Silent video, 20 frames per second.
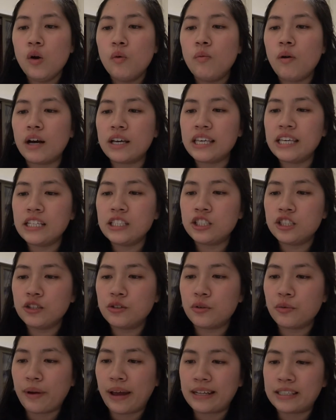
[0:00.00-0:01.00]
Walking
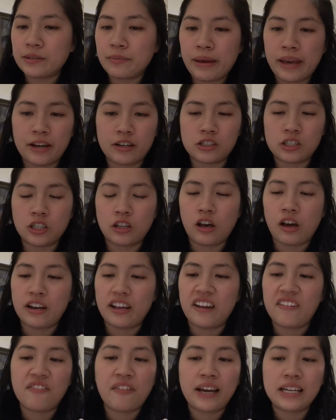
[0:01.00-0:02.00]
into a random hair salon
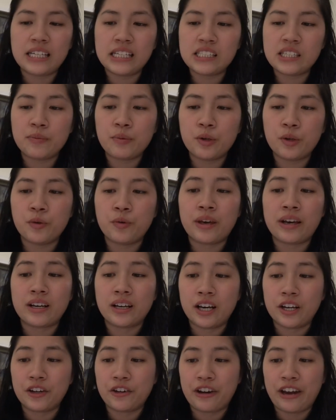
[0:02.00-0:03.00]
and finding someone who can
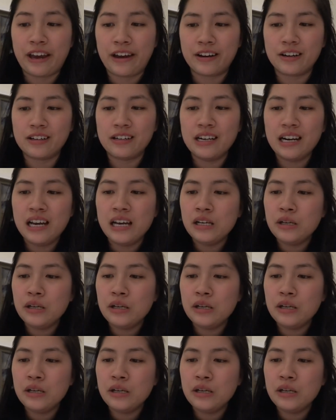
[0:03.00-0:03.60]
cut your hair.